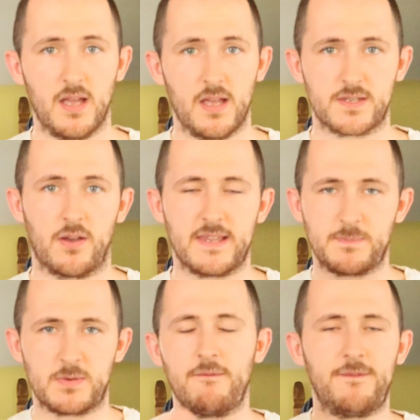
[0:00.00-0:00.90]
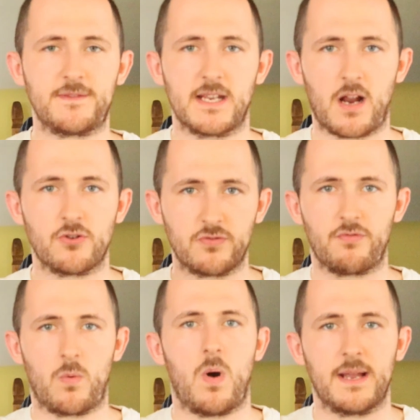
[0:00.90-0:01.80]
So there's between 50 and 100
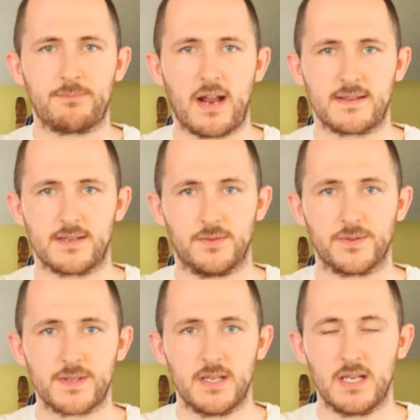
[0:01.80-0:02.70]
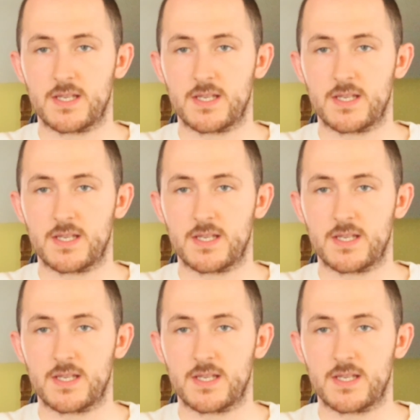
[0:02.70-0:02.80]
required practicals.